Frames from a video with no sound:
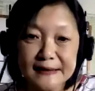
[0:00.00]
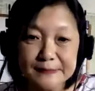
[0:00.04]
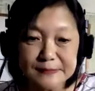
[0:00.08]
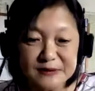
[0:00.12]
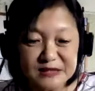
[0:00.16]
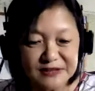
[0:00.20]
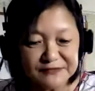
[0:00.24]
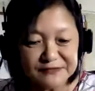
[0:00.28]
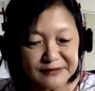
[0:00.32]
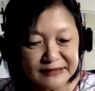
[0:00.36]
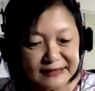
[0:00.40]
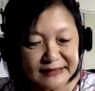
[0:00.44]
of
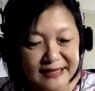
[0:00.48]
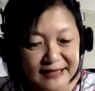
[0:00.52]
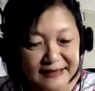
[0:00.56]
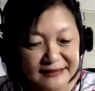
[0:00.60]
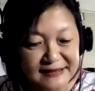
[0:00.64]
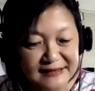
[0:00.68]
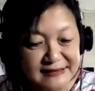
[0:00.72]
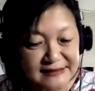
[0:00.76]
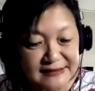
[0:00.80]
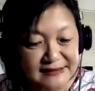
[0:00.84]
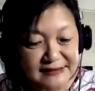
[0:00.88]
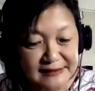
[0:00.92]

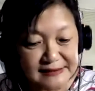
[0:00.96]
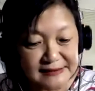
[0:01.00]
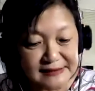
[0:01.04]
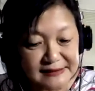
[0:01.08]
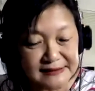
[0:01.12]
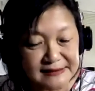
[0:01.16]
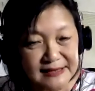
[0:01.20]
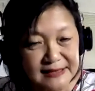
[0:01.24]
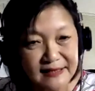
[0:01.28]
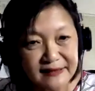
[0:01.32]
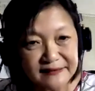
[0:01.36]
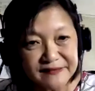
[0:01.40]
analysis
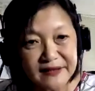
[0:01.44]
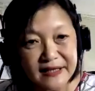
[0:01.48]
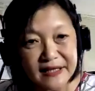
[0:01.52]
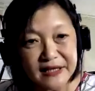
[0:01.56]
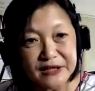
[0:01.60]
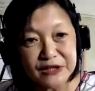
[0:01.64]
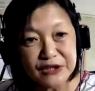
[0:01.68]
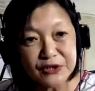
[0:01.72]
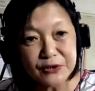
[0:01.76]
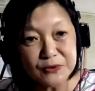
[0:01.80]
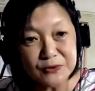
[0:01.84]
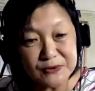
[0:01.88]
and their
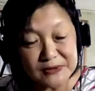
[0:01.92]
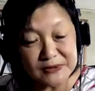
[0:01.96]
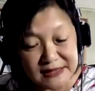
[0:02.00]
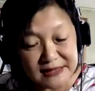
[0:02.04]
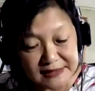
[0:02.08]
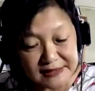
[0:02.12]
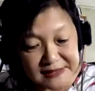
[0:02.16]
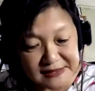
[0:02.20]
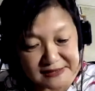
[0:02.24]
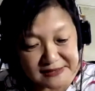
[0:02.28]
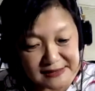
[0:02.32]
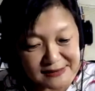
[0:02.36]

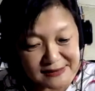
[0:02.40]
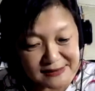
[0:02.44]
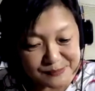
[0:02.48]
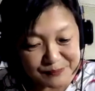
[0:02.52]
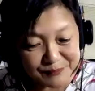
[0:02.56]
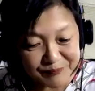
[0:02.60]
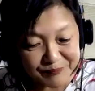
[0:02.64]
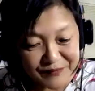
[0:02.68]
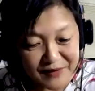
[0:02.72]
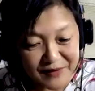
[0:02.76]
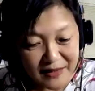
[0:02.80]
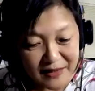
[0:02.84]
uses,
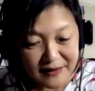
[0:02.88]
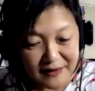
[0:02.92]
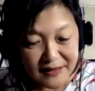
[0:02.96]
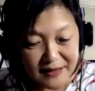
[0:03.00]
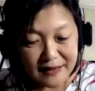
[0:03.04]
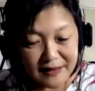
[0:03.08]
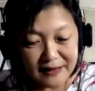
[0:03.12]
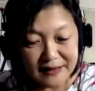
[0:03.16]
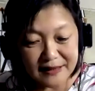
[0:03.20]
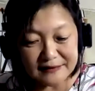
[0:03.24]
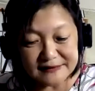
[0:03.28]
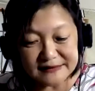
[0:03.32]

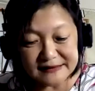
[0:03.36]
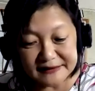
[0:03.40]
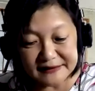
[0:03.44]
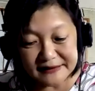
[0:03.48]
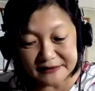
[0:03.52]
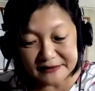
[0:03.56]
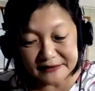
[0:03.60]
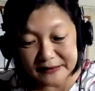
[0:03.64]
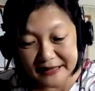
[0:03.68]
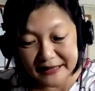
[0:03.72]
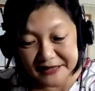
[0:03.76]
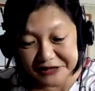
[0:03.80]

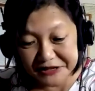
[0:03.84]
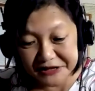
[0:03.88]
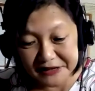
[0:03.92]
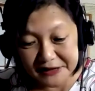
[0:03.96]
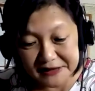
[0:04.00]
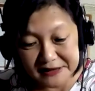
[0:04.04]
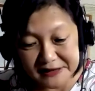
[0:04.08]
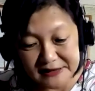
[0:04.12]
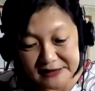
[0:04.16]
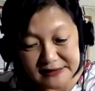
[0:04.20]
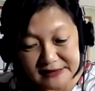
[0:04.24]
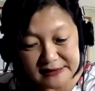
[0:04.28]

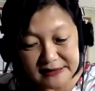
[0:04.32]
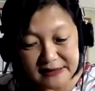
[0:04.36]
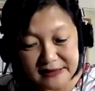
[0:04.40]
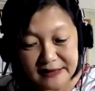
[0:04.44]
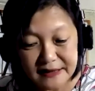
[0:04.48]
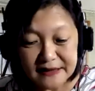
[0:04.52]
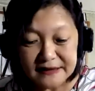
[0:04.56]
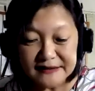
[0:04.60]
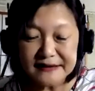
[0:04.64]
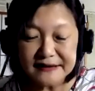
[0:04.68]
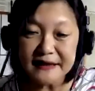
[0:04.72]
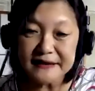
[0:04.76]
articulations,
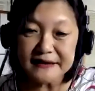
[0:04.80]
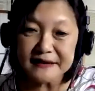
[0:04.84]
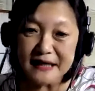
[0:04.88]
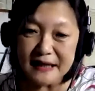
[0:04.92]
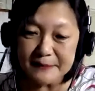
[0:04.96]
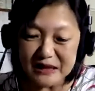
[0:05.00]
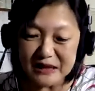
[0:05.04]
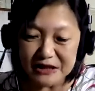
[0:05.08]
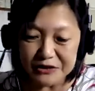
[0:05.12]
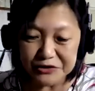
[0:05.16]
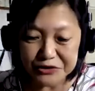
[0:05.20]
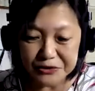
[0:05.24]

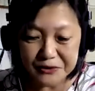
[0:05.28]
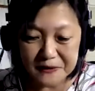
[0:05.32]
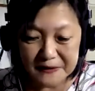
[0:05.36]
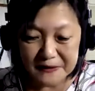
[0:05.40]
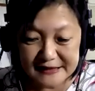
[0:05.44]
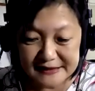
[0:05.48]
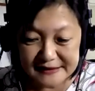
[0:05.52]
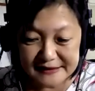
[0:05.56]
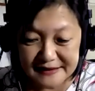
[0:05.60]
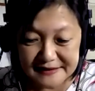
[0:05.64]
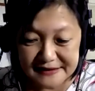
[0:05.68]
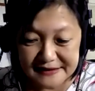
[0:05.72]
dynamic
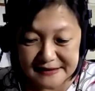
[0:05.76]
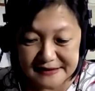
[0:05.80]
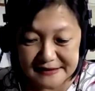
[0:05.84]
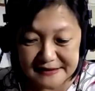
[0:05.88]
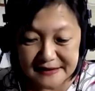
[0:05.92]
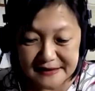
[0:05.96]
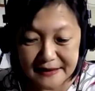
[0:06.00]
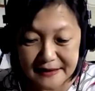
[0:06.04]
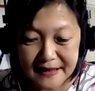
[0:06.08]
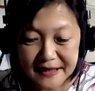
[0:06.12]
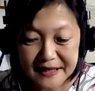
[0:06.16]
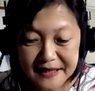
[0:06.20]
choices,
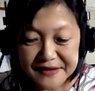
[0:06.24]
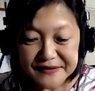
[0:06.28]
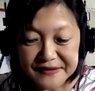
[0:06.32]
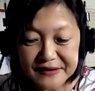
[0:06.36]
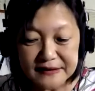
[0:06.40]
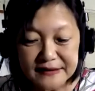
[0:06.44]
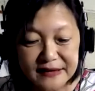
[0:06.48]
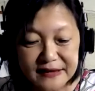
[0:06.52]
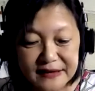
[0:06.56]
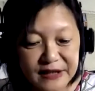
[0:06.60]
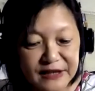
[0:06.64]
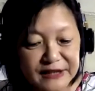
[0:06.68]
the
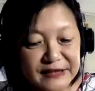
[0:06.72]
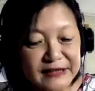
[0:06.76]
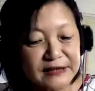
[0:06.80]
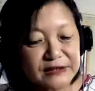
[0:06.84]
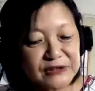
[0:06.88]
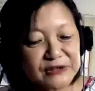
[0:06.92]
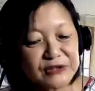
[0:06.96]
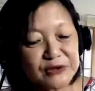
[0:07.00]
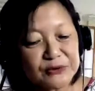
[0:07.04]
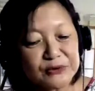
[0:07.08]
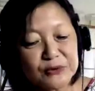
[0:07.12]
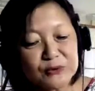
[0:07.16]
learning
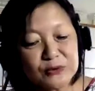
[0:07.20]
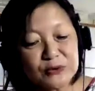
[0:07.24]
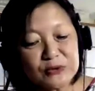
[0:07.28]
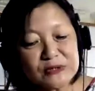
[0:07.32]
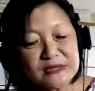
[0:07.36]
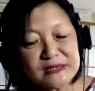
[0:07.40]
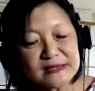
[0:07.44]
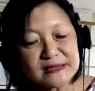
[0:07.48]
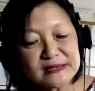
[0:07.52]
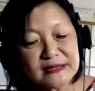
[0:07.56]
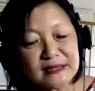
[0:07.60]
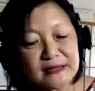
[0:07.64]
tools,
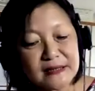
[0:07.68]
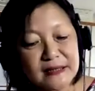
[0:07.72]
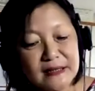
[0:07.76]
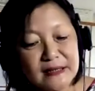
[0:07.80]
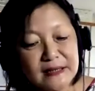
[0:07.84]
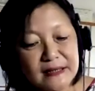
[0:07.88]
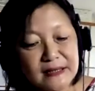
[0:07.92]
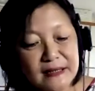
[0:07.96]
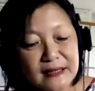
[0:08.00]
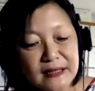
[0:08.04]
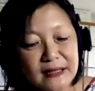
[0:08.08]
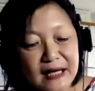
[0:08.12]

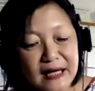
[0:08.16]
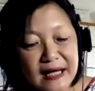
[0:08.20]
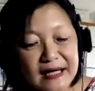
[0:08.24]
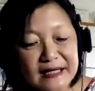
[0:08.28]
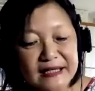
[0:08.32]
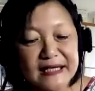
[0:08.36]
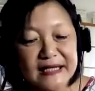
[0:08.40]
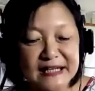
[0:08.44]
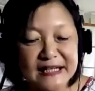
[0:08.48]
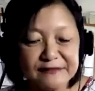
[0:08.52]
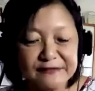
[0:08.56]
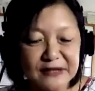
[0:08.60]
and
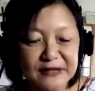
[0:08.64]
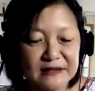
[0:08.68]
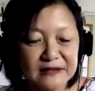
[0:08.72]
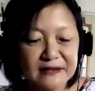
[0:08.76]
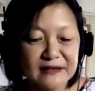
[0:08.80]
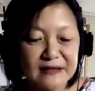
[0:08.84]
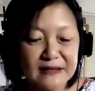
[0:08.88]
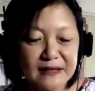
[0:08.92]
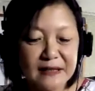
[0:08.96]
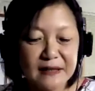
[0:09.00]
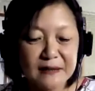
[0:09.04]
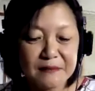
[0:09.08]
even
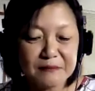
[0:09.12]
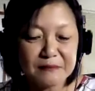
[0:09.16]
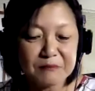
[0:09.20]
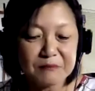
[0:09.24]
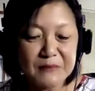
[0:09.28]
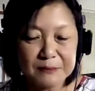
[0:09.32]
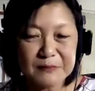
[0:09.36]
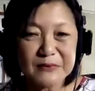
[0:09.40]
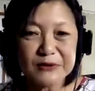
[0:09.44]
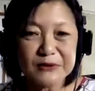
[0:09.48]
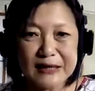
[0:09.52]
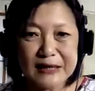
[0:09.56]

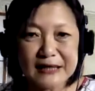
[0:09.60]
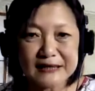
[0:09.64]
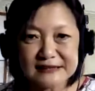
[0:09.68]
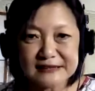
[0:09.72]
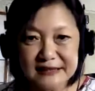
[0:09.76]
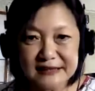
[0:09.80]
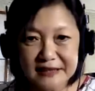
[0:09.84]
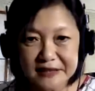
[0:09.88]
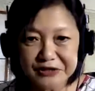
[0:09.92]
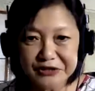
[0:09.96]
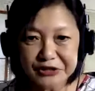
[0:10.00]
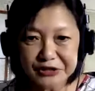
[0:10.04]

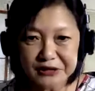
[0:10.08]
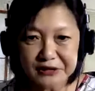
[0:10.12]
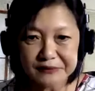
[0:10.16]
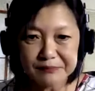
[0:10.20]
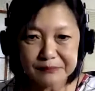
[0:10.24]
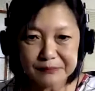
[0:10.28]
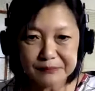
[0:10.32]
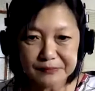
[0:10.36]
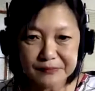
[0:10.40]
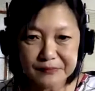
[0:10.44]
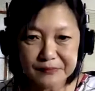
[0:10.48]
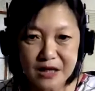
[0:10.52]
memorization.
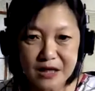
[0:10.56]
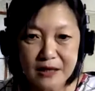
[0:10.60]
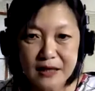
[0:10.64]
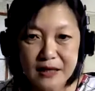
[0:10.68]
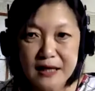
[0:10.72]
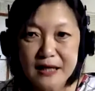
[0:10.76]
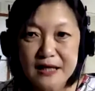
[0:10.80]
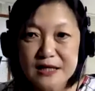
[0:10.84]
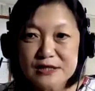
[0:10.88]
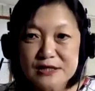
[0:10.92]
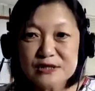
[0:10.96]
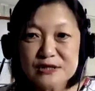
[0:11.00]

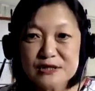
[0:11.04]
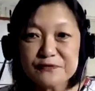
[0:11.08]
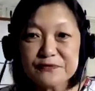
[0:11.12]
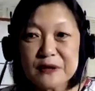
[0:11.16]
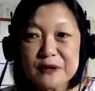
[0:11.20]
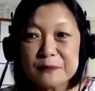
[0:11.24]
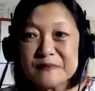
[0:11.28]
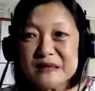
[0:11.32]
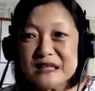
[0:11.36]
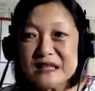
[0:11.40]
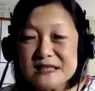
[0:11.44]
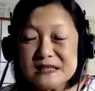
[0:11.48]
So from
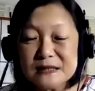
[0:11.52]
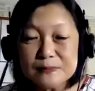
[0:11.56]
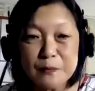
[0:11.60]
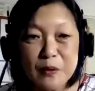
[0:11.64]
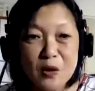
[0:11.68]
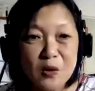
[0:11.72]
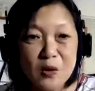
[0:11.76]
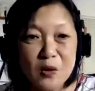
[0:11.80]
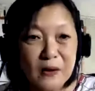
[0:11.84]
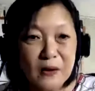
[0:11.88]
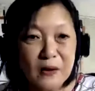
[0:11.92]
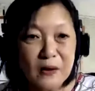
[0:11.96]
this
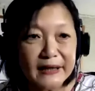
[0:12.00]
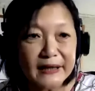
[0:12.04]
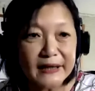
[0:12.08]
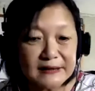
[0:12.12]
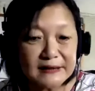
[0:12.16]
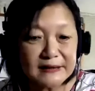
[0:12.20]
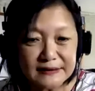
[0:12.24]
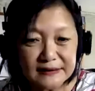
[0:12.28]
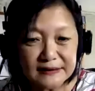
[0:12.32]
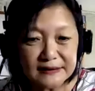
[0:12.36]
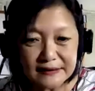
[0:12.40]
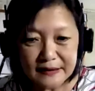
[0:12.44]
point,
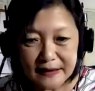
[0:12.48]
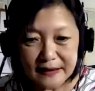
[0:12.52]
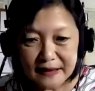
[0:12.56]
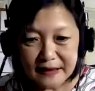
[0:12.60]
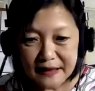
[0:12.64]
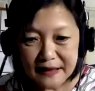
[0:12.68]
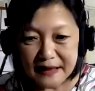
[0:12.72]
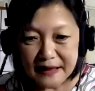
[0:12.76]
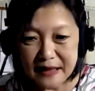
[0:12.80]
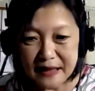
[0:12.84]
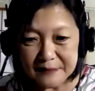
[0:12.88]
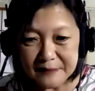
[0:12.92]

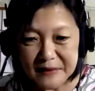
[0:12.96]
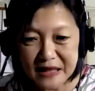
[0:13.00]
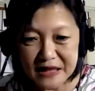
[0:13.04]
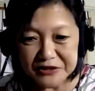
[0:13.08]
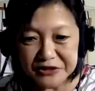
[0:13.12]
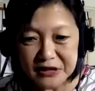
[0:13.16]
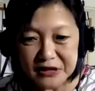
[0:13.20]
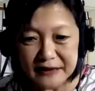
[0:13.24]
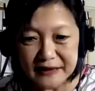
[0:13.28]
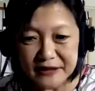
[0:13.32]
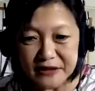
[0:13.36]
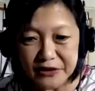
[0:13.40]
I'm
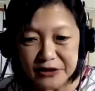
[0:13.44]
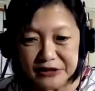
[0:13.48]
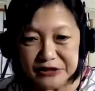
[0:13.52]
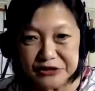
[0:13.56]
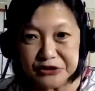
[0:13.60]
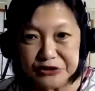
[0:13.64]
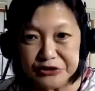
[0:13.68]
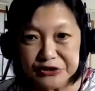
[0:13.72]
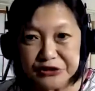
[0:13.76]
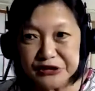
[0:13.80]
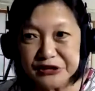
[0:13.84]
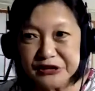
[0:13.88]
actually going to
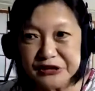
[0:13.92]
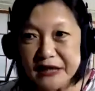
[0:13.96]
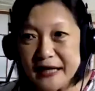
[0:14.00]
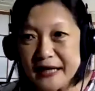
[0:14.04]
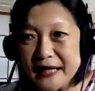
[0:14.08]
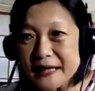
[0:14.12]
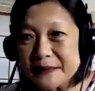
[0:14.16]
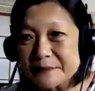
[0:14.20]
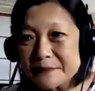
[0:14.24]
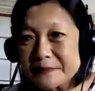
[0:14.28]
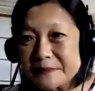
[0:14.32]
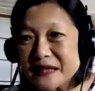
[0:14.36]
share
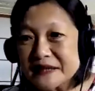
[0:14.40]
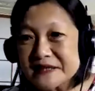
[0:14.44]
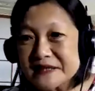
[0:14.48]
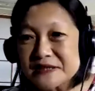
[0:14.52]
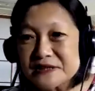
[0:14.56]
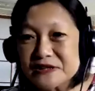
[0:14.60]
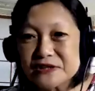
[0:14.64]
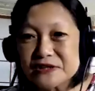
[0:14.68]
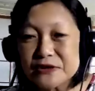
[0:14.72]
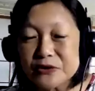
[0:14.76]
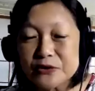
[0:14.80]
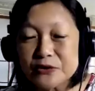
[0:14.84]
my
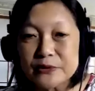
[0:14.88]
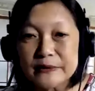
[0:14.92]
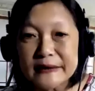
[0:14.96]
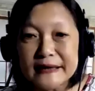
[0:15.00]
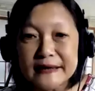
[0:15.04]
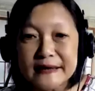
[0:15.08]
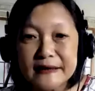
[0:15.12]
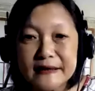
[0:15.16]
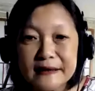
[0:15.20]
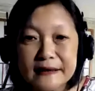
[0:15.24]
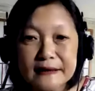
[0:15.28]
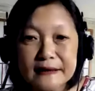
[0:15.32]
screen